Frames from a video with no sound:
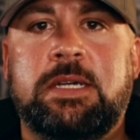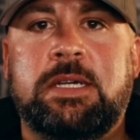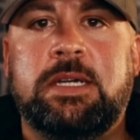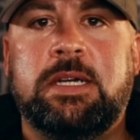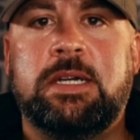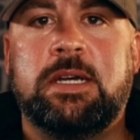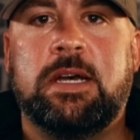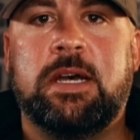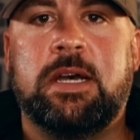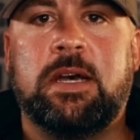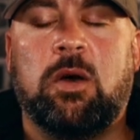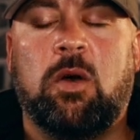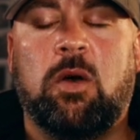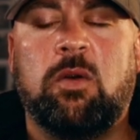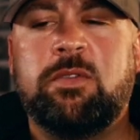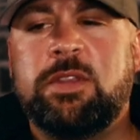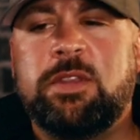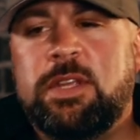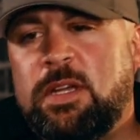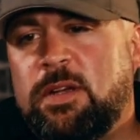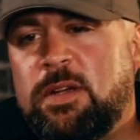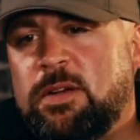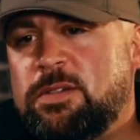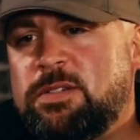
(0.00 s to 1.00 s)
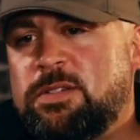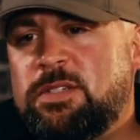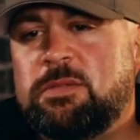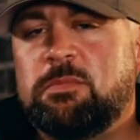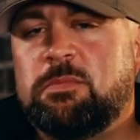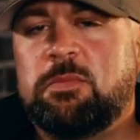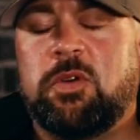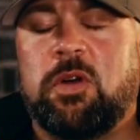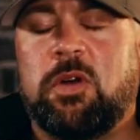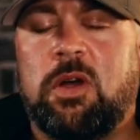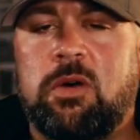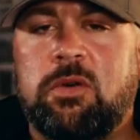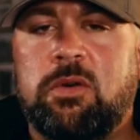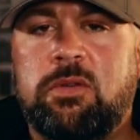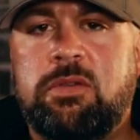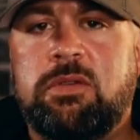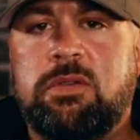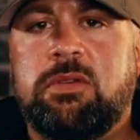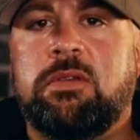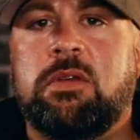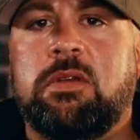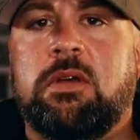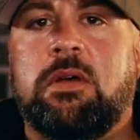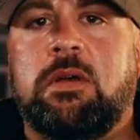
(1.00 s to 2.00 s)
Uh, over the years, some growth,
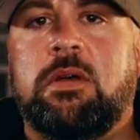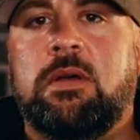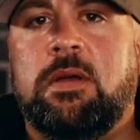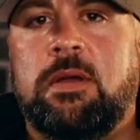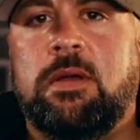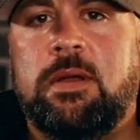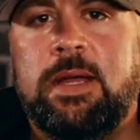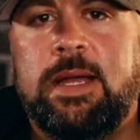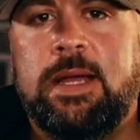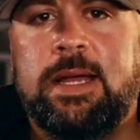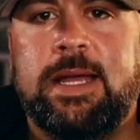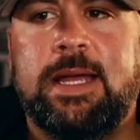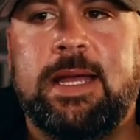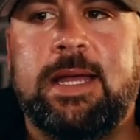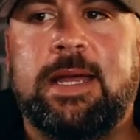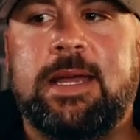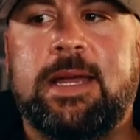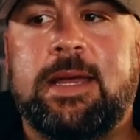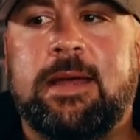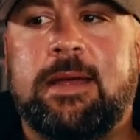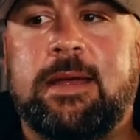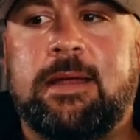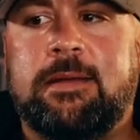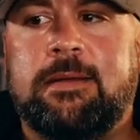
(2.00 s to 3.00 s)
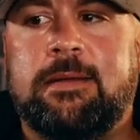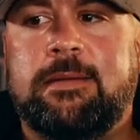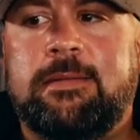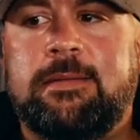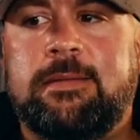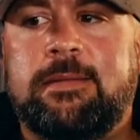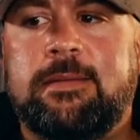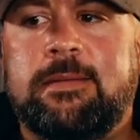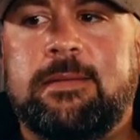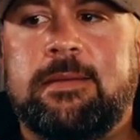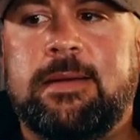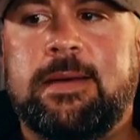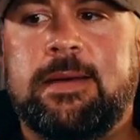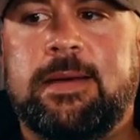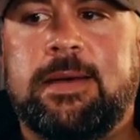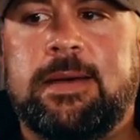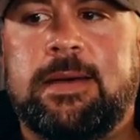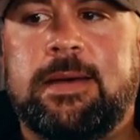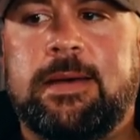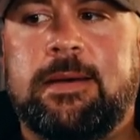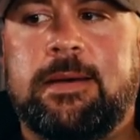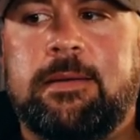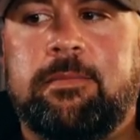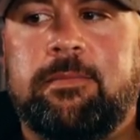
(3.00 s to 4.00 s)
and
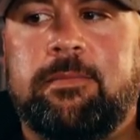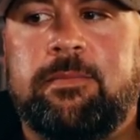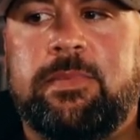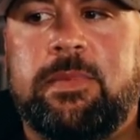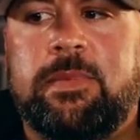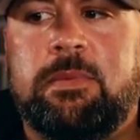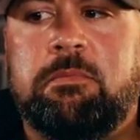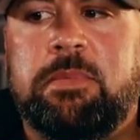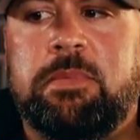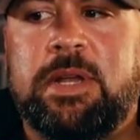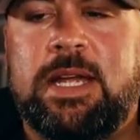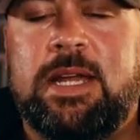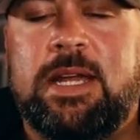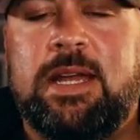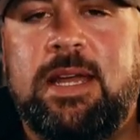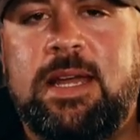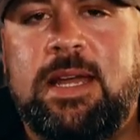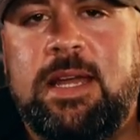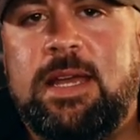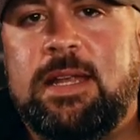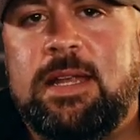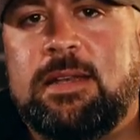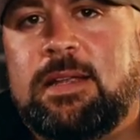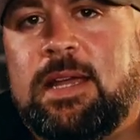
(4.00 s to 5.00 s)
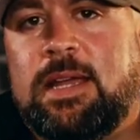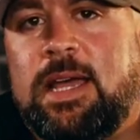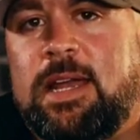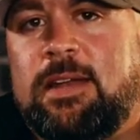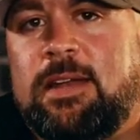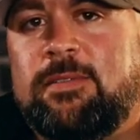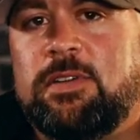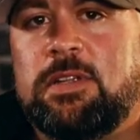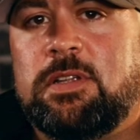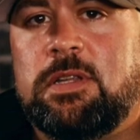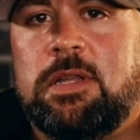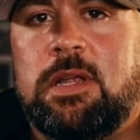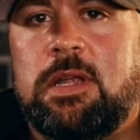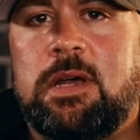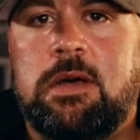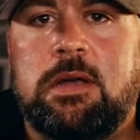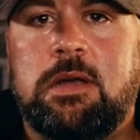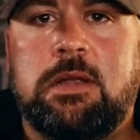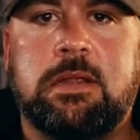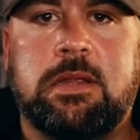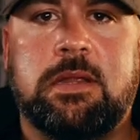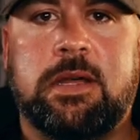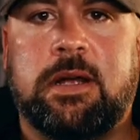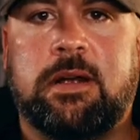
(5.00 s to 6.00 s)
um, but it, it hit kind of a
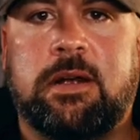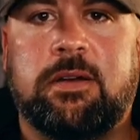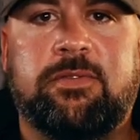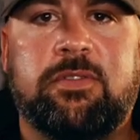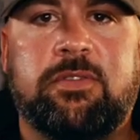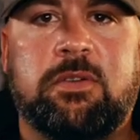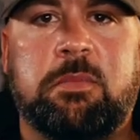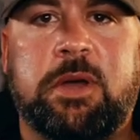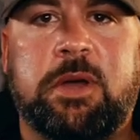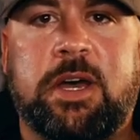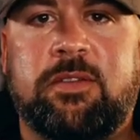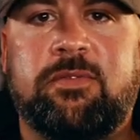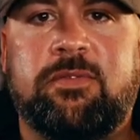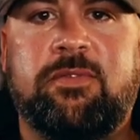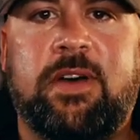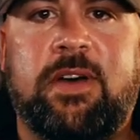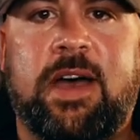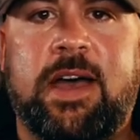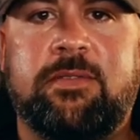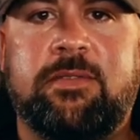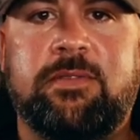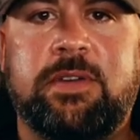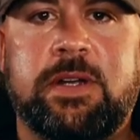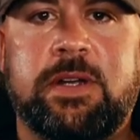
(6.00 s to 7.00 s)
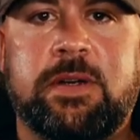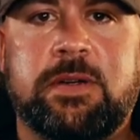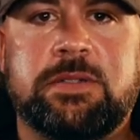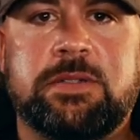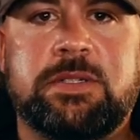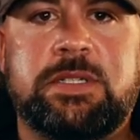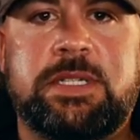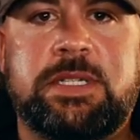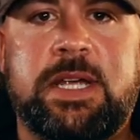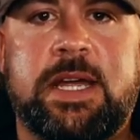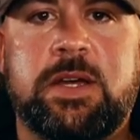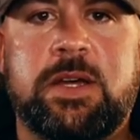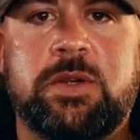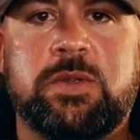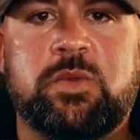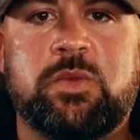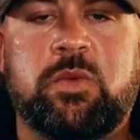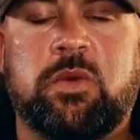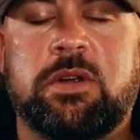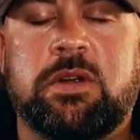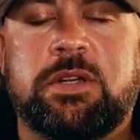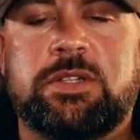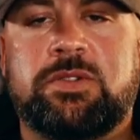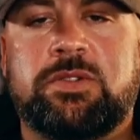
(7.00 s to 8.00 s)
lull there for about five years. Sales
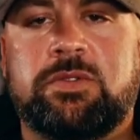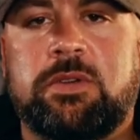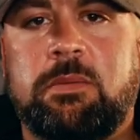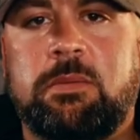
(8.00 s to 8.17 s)
were extremely